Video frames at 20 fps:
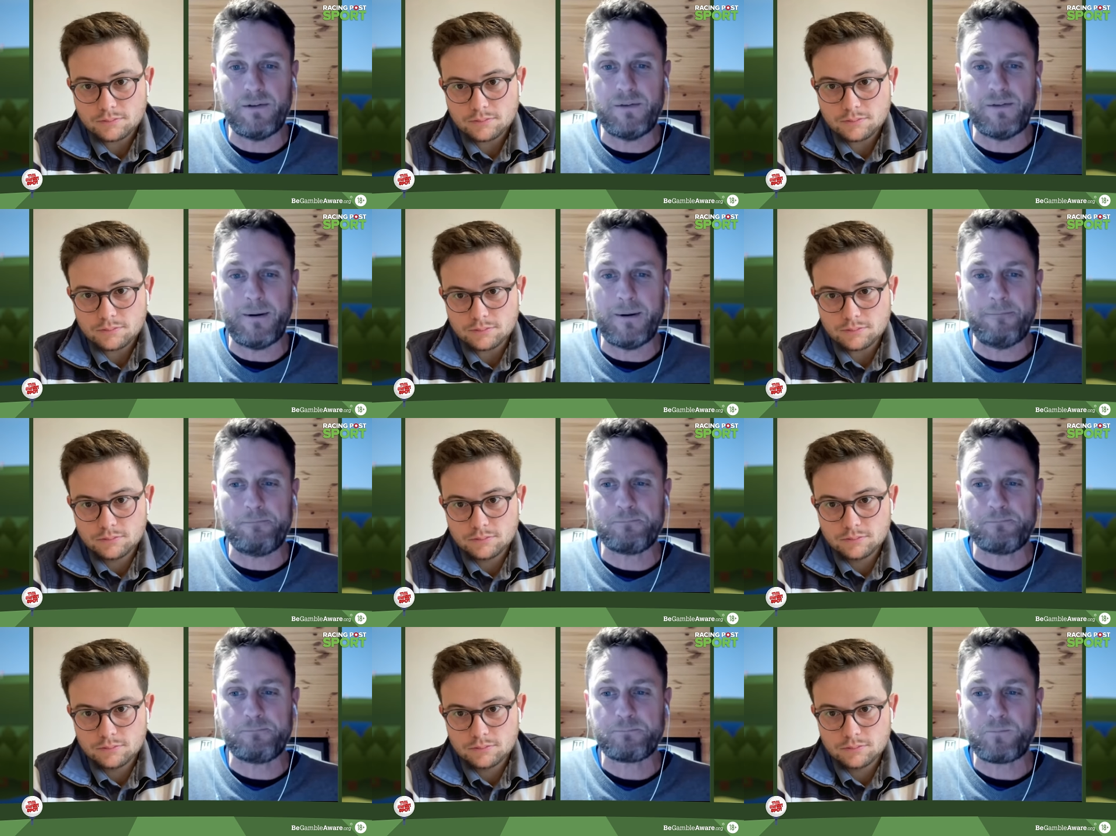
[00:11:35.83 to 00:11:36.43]
Speaker 1: And,
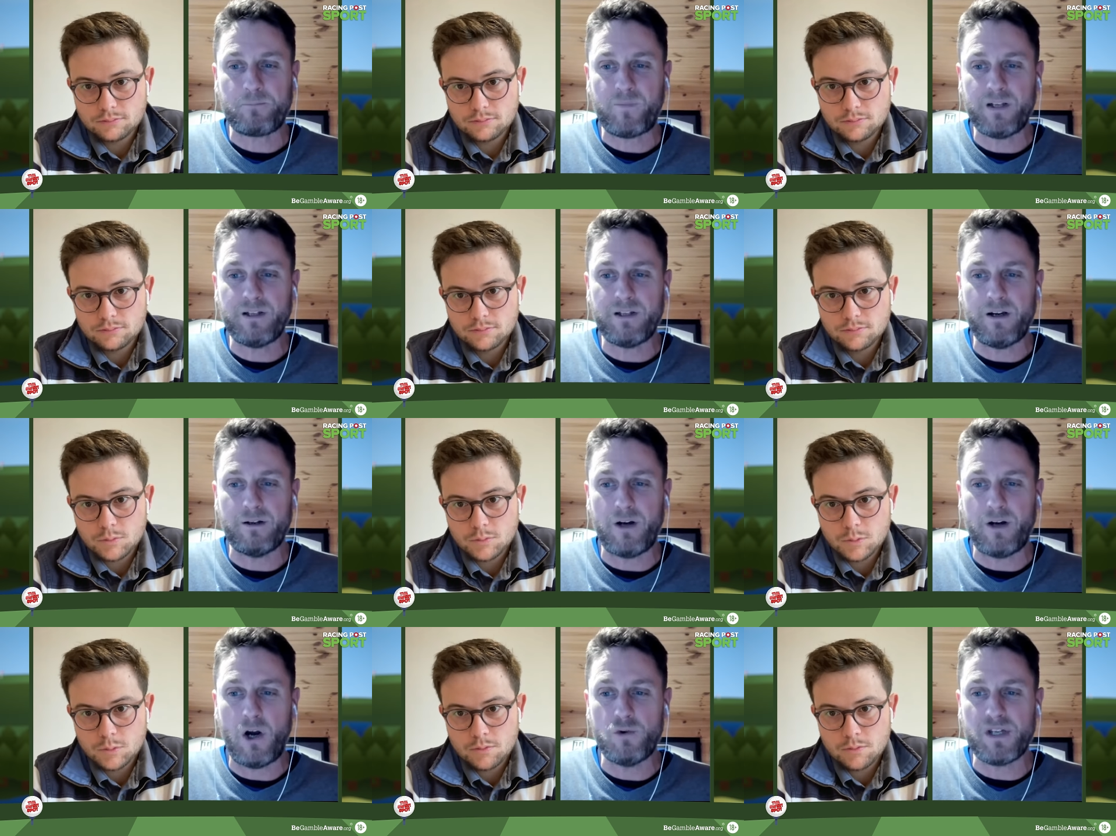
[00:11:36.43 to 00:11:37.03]
um,
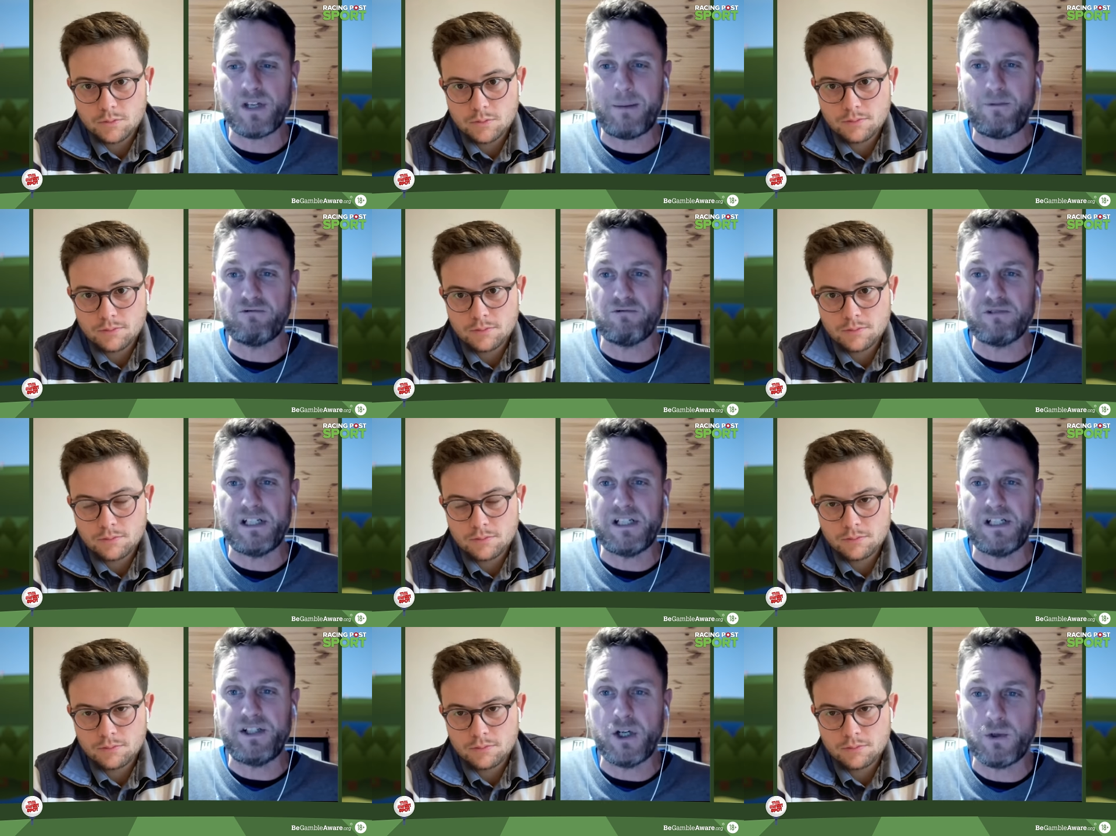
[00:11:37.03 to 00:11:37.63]
you know, Jose
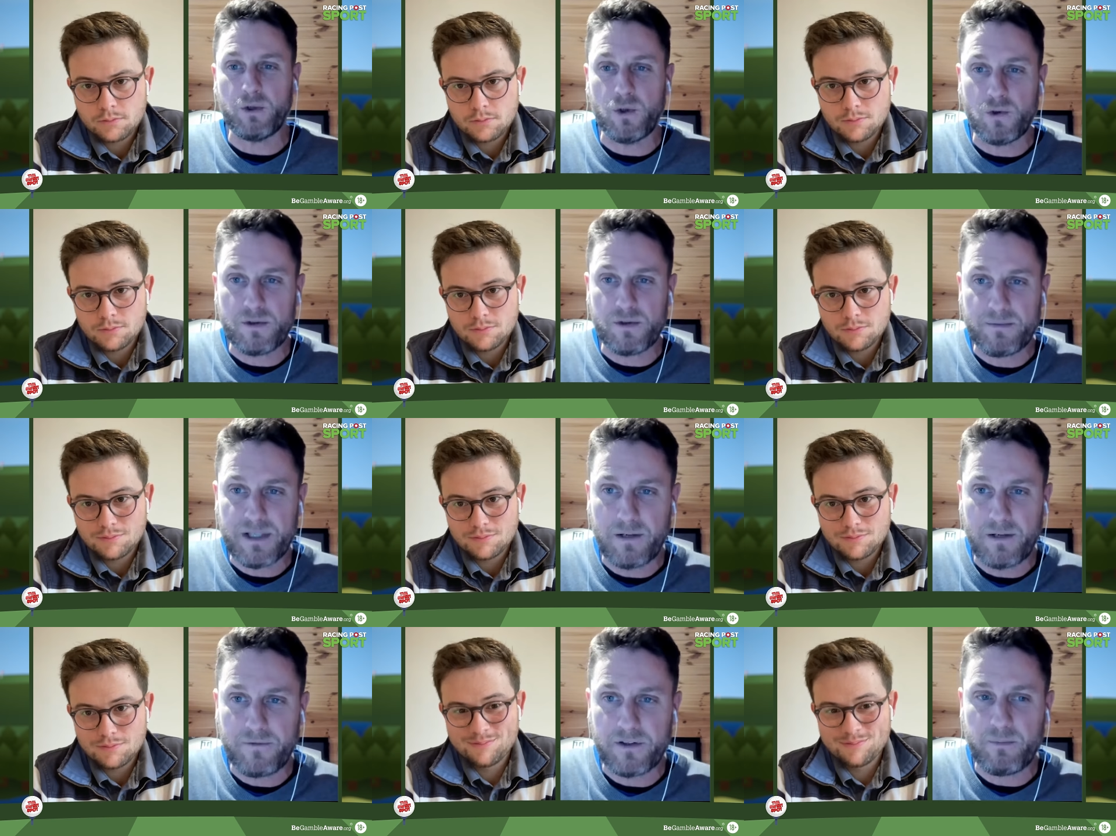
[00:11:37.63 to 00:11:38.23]
Mourinho
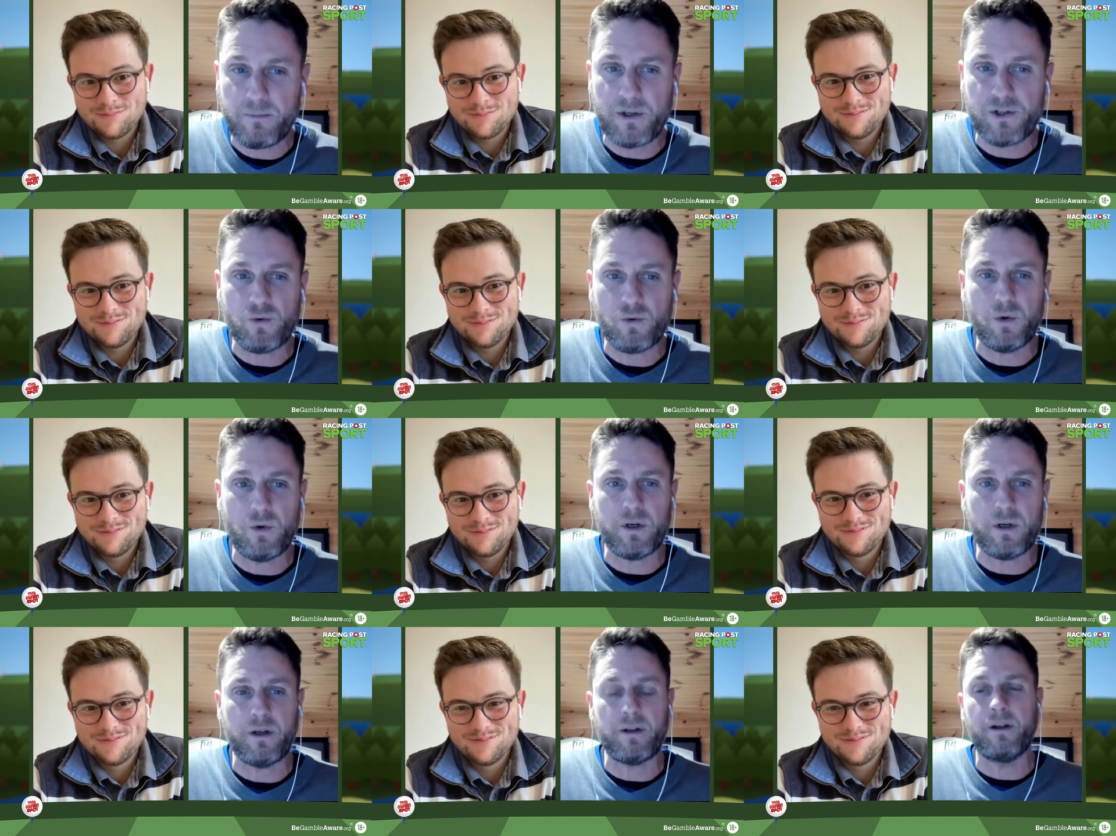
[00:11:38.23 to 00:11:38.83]
calls himself the
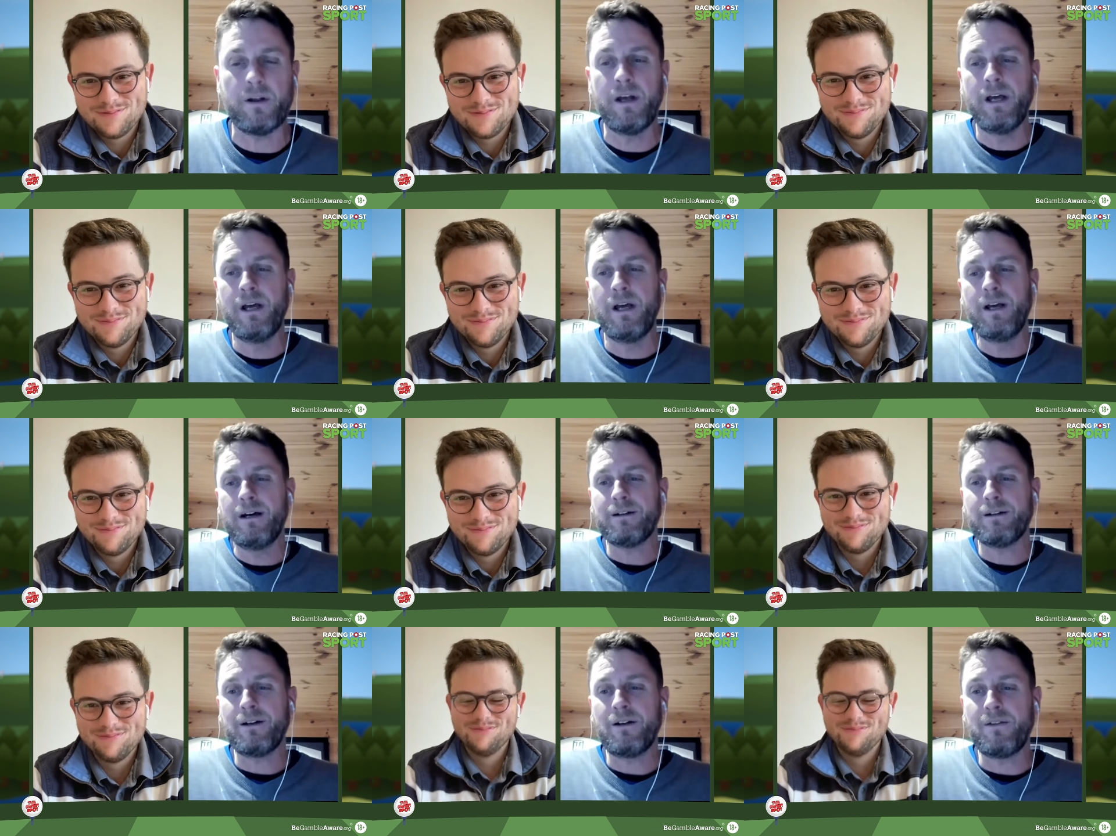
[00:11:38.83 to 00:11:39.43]
special one. I,
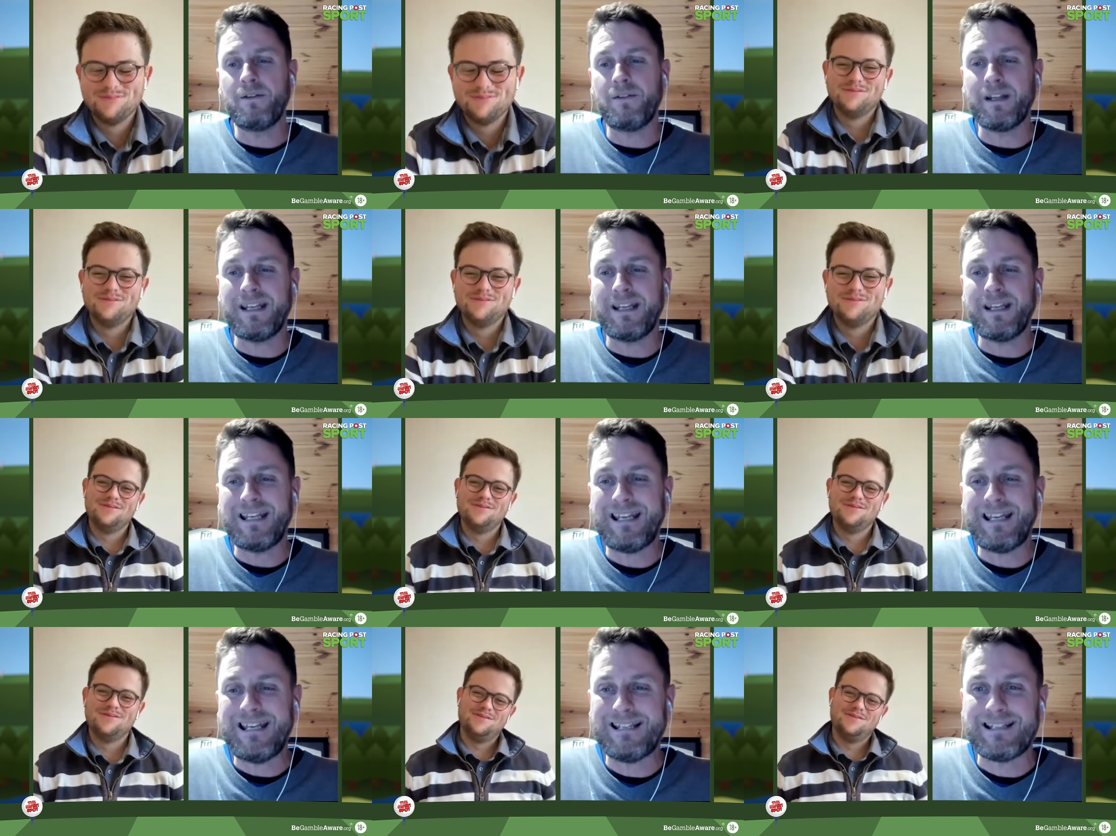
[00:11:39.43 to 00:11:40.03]
I don't
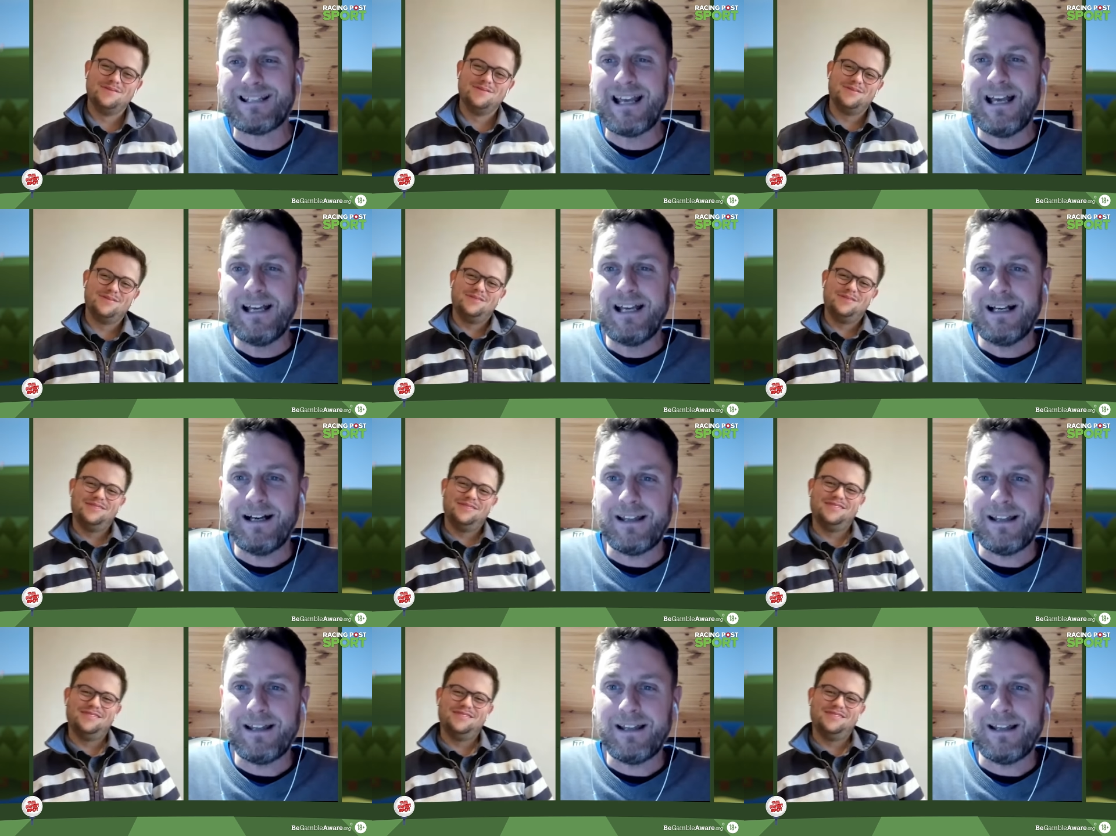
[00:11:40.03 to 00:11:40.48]
think he is.